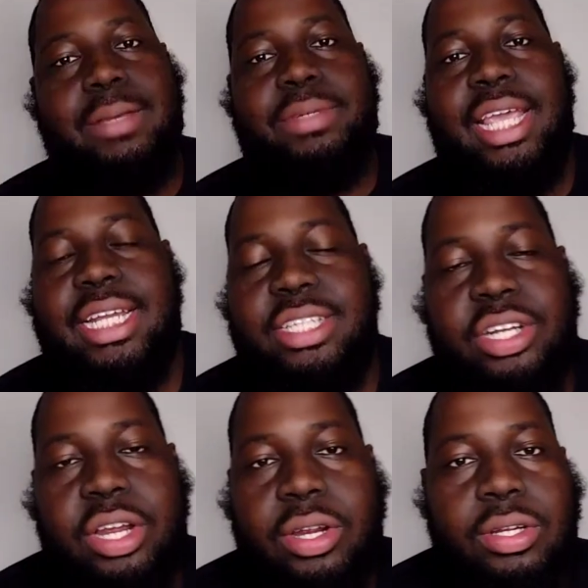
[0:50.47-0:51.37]
updates
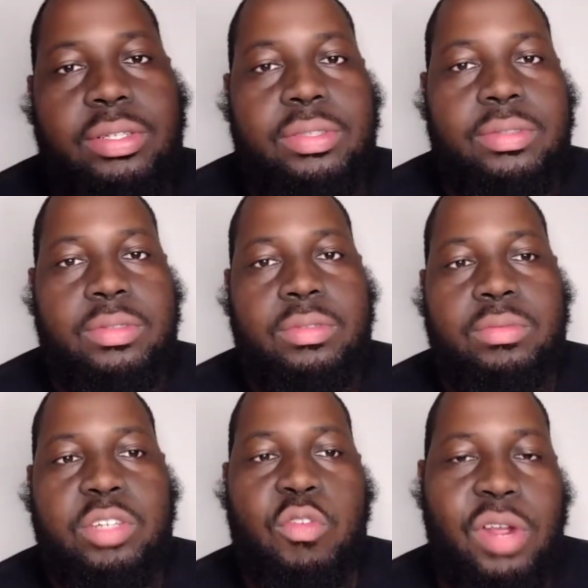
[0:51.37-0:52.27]
and they're
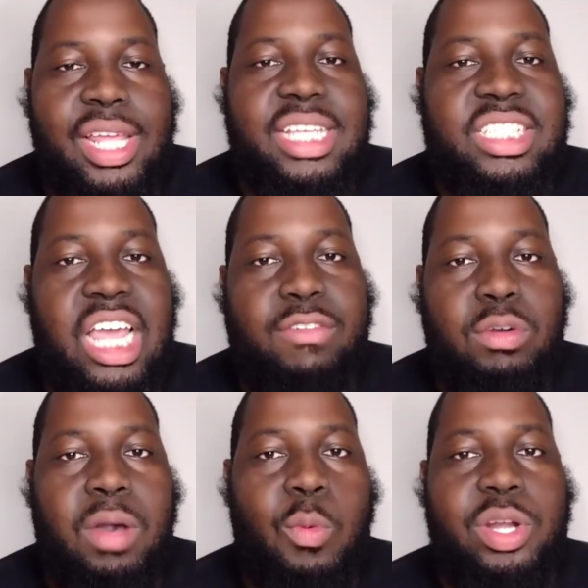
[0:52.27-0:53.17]
they're really insightful
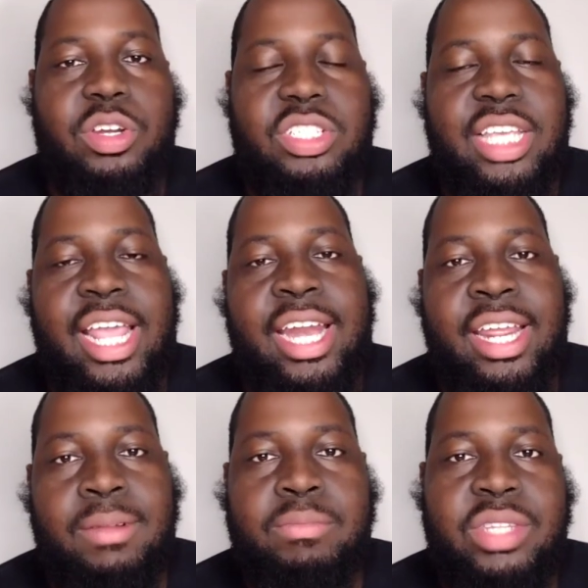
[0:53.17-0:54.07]
about what they're saying
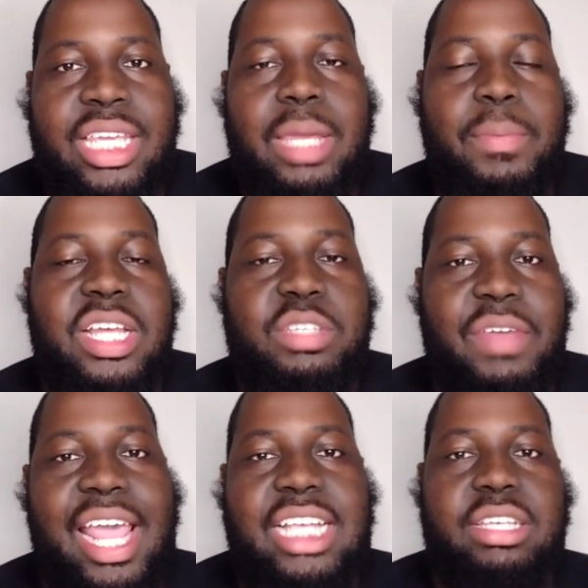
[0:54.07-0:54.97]
and keeping us
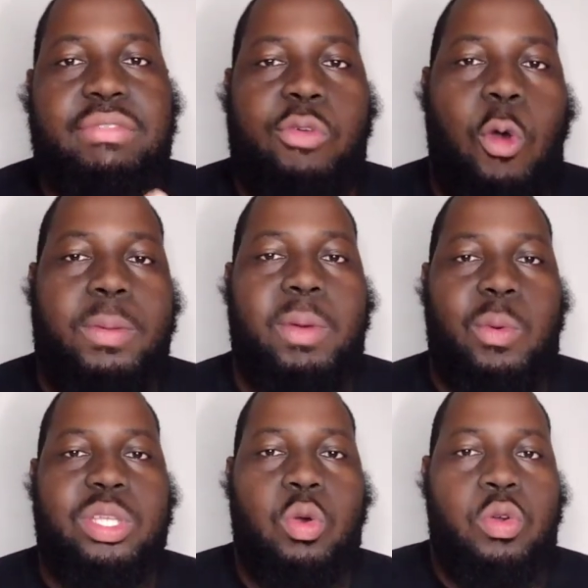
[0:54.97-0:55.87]
fans informed about
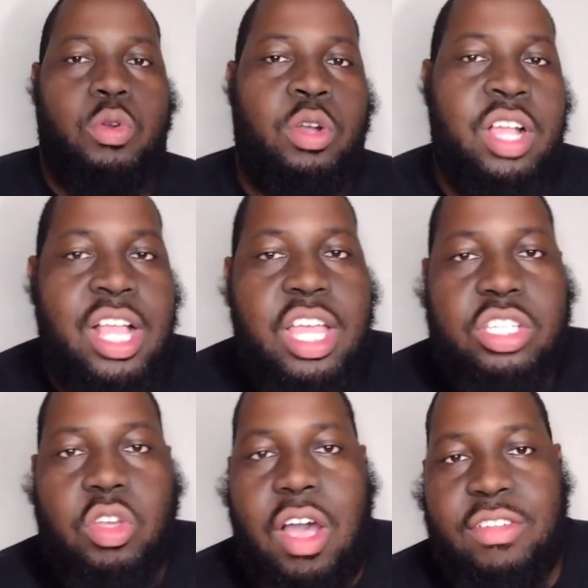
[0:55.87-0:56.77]
what's going on.
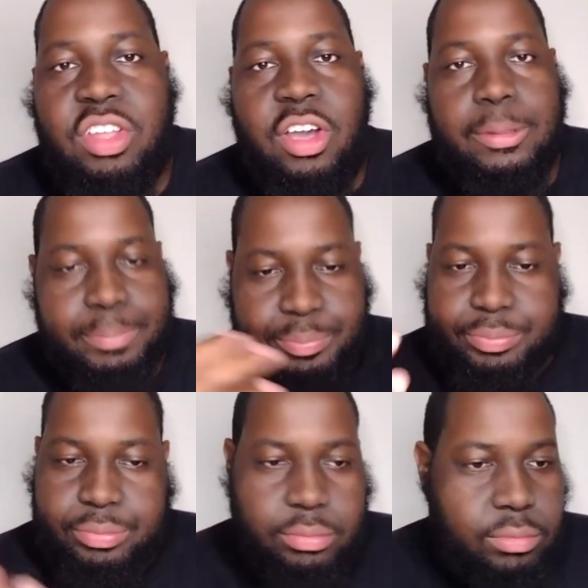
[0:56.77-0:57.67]
So I thought
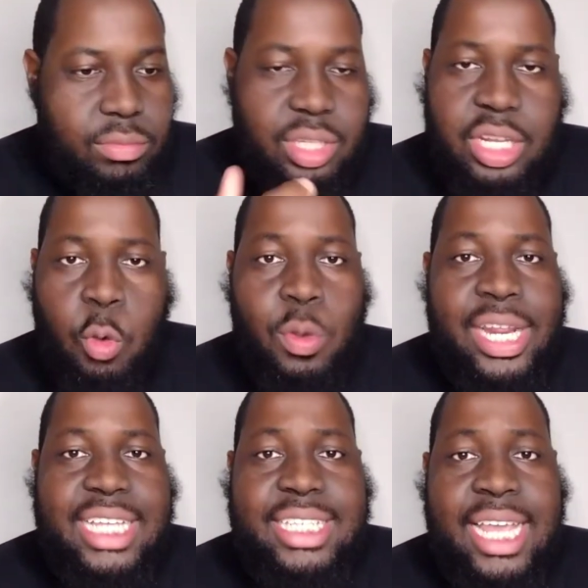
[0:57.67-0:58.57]
what
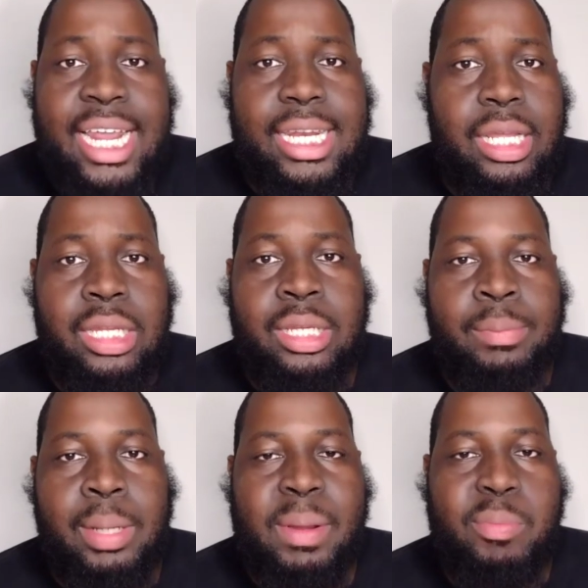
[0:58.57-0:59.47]
they saying, let, let,
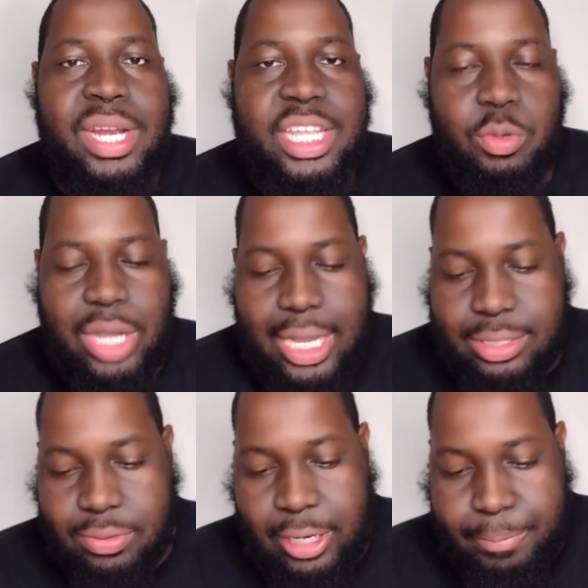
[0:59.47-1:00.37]
let me bring to you
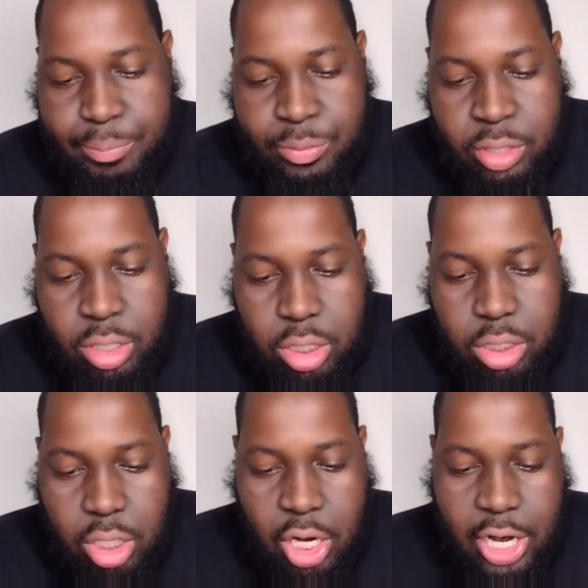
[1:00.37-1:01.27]
guys, right?
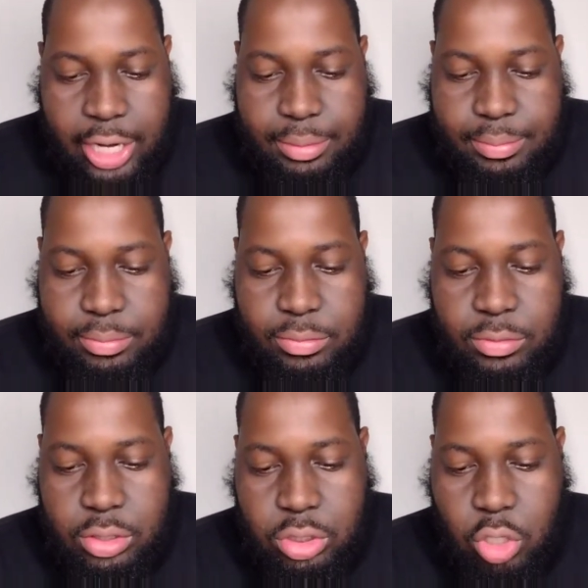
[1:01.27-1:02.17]
All right.
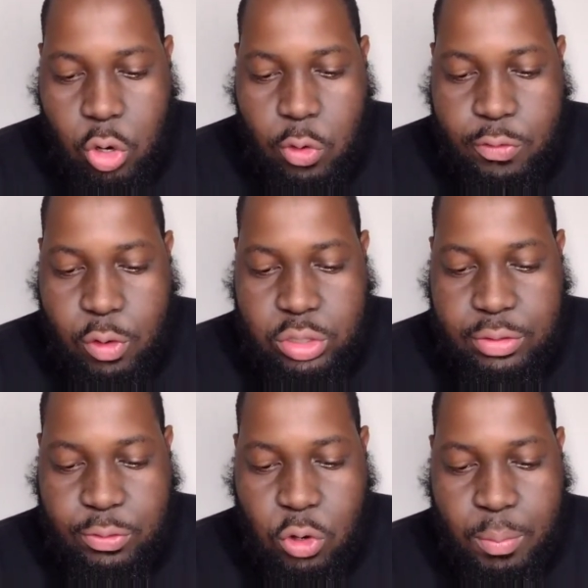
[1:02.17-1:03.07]
So first
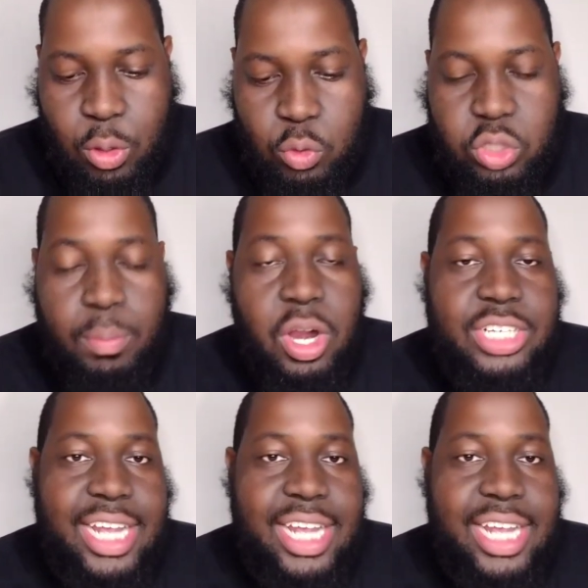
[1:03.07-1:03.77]
and foremost, Lamar